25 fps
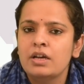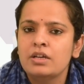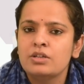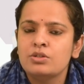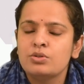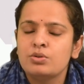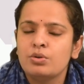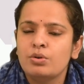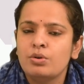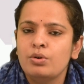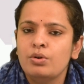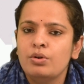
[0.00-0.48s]

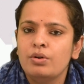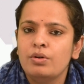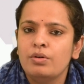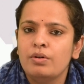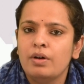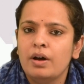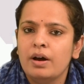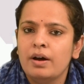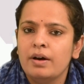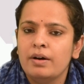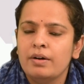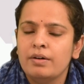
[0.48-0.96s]
So
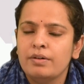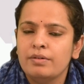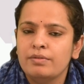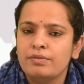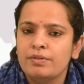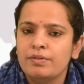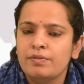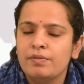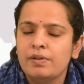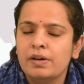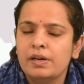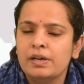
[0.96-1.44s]

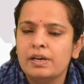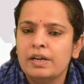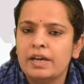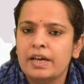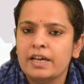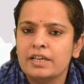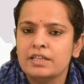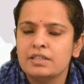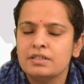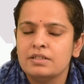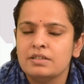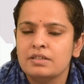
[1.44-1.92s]
we will
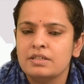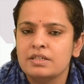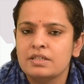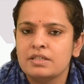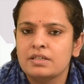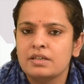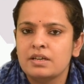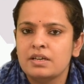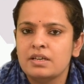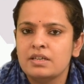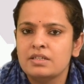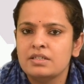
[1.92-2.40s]

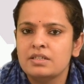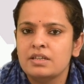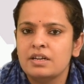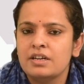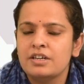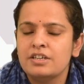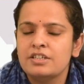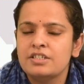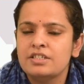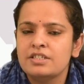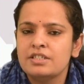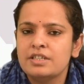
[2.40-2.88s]
discuss
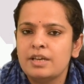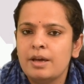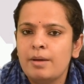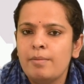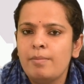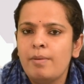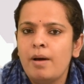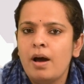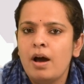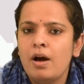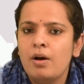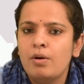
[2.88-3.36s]
that step,
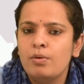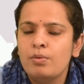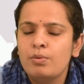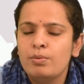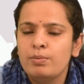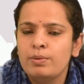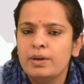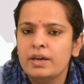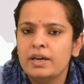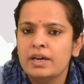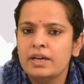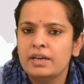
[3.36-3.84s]
how
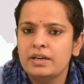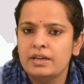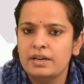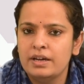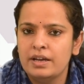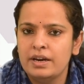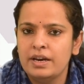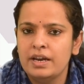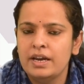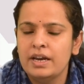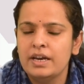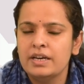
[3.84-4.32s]
we can
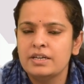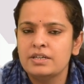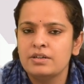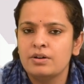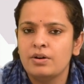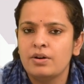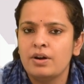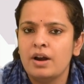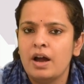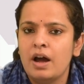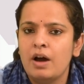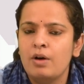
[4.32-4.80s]
create
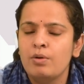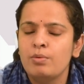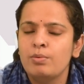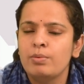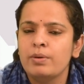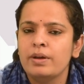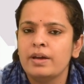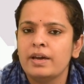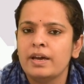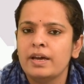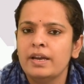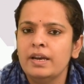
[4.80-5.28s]
or how
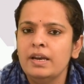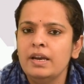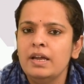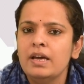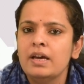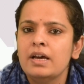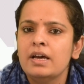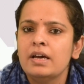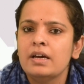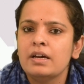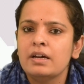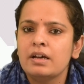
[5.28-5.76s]
we can
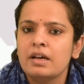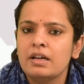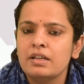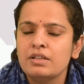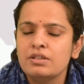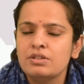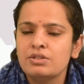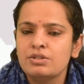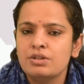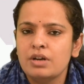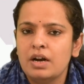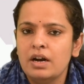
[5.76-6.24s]

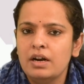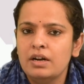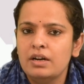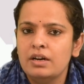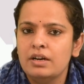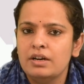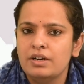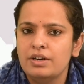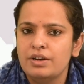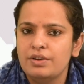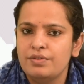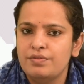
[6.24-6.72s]
construct
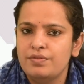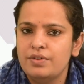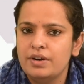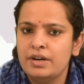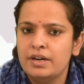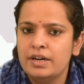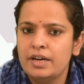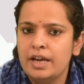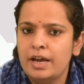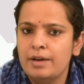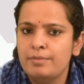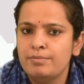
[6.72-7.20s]

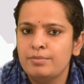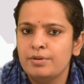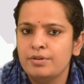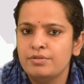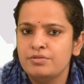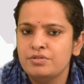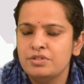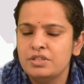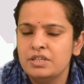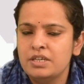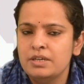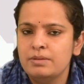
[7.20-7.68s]
different type
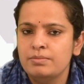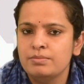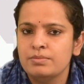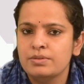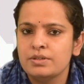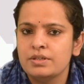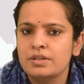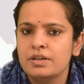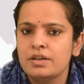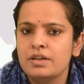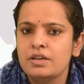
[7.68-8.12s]
of seams.